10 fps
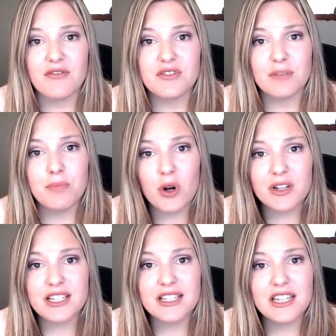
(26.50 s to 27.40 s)
support
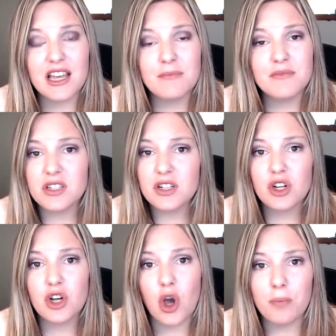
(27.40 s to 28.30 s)
systems,
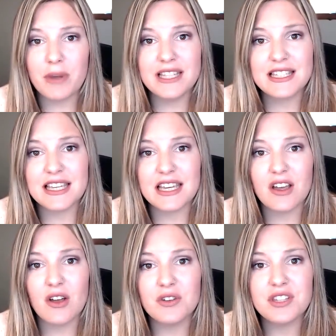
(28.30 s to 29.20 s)
coping
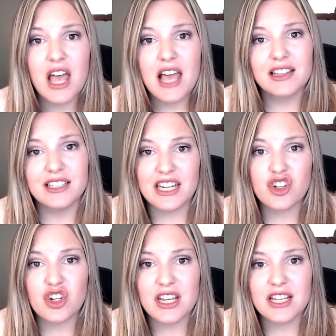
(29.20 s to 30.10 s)
skills,
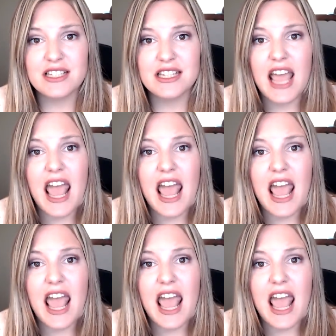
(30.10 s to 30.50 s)
clinicians,